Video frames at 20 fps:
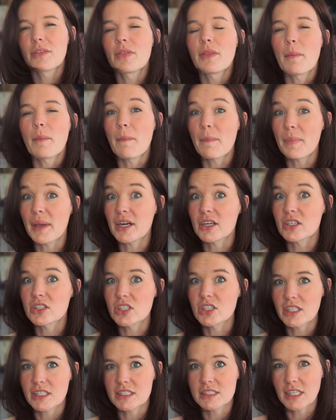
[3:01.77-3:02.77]
the bigger
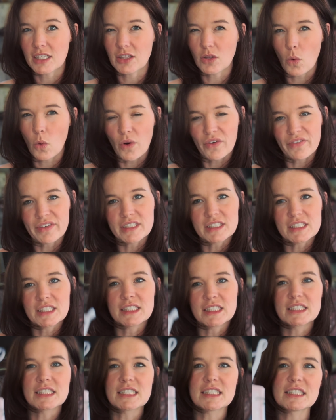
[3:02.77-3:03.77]
chickens, like the
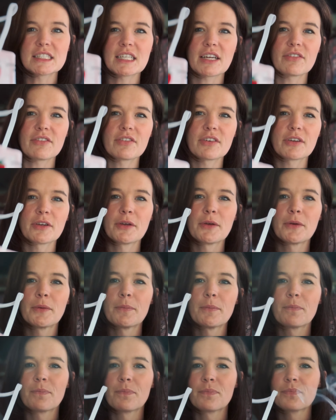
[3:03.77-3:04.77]
Orpingtons and stuff.
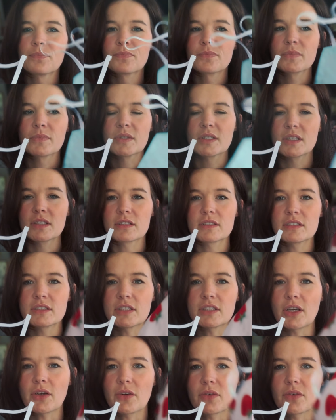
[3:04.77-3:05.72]
So,